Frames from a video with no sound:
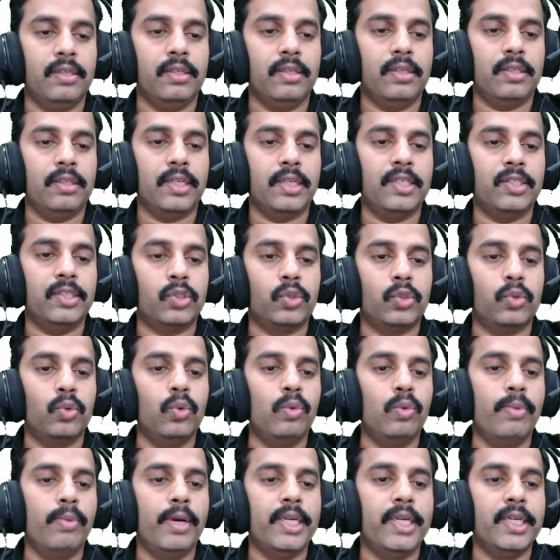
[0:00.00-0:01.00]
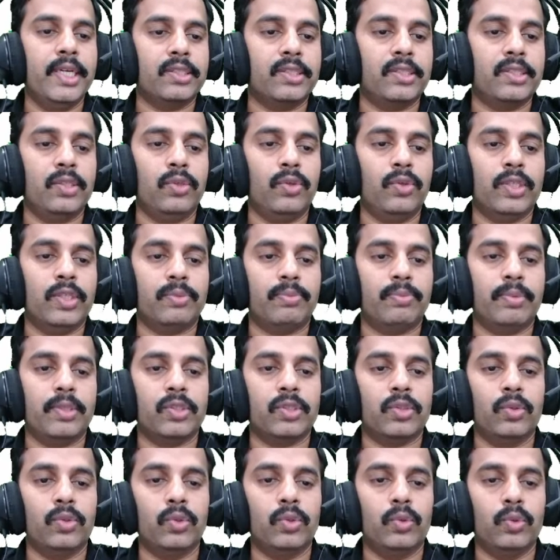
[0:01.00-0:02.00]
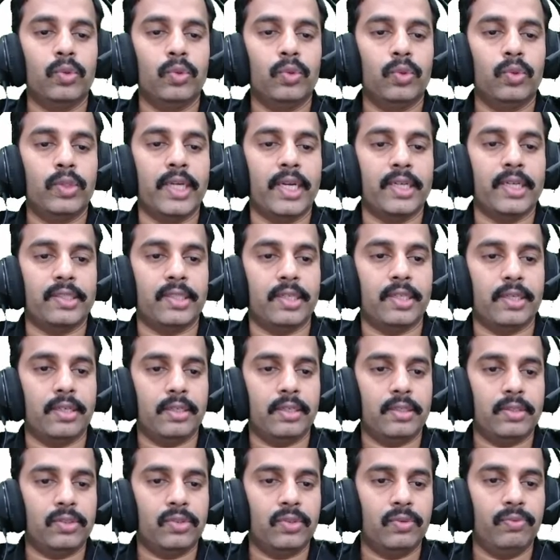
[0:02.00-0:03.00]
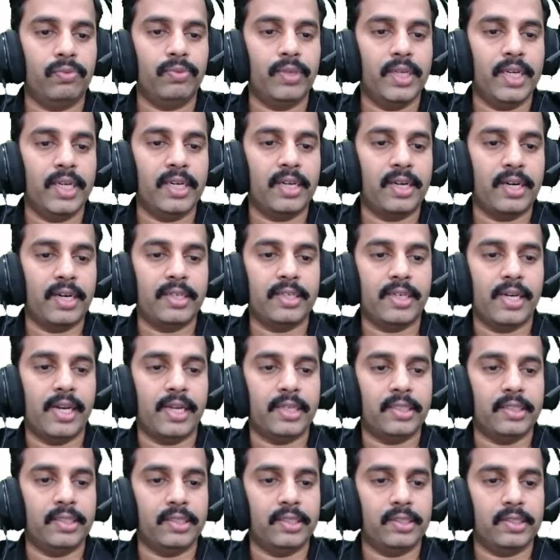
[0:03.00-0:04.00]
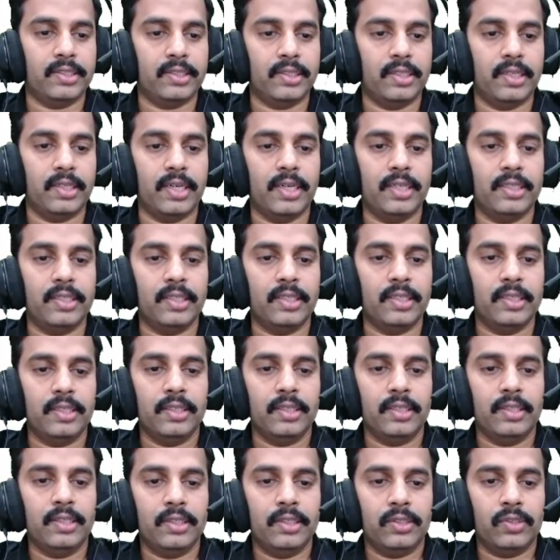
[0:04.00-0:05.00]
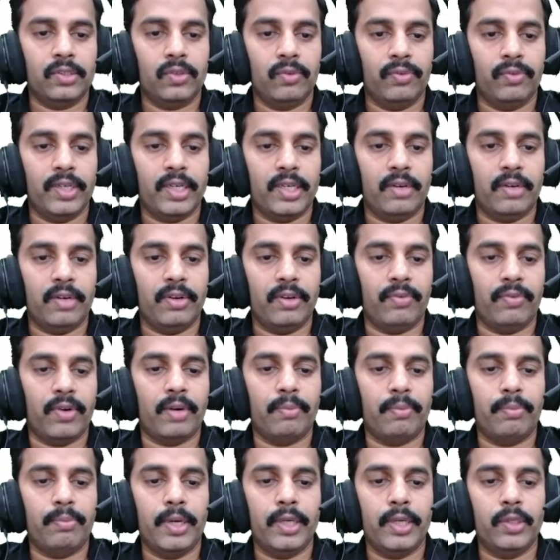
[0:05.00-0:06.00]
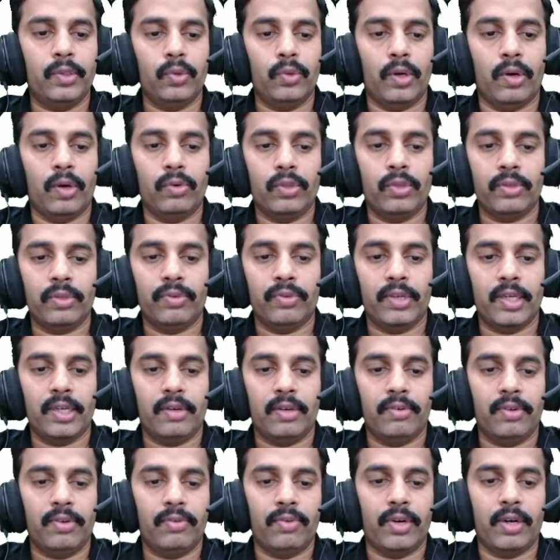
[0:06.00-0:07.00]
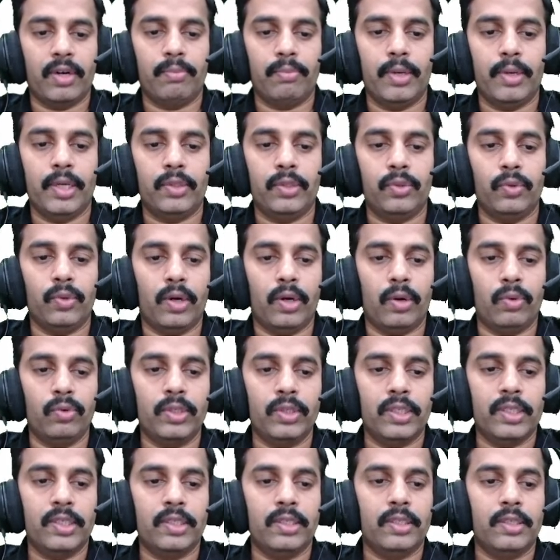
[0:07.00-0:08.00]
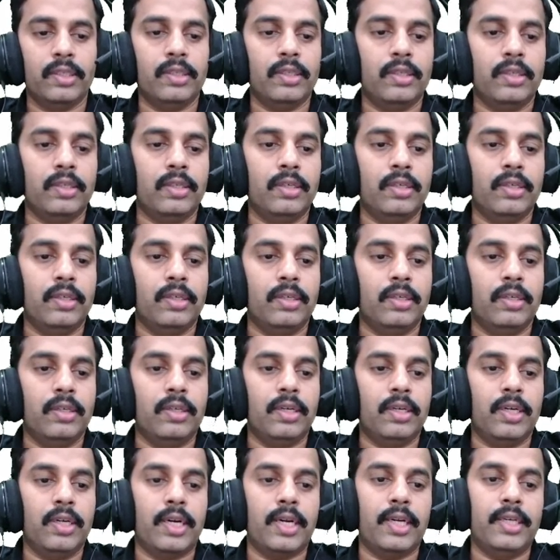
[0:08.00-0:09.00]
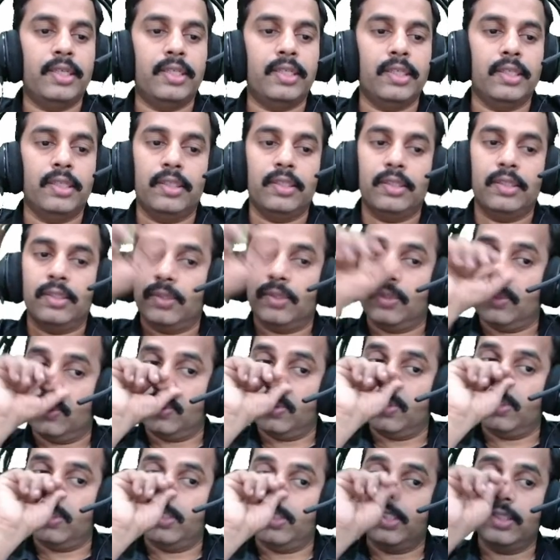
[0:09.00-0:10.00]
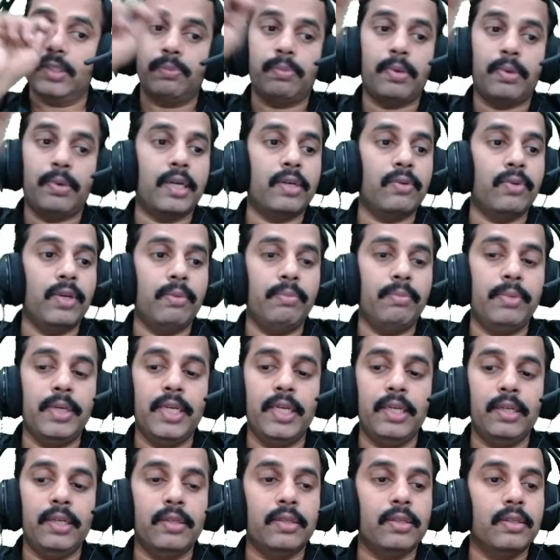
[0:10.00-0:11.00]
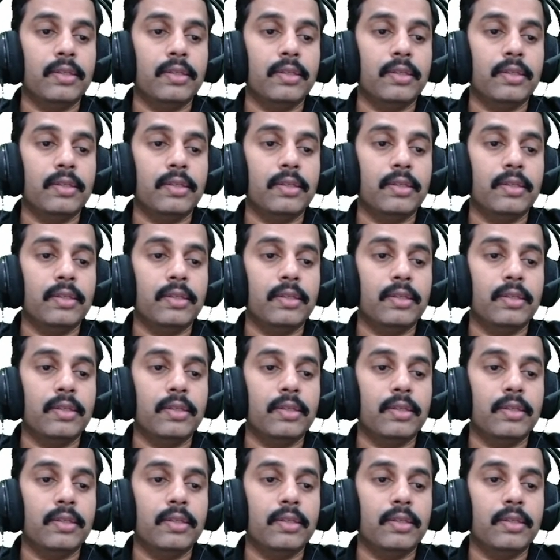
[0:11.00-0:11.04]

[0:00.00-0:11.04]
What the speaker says: that is 2 by s into s plus 2, 2 to cancel. So we can write like this, right? So we have a 1 by 2 out. We have a 1 by 2 out. right? So this part will be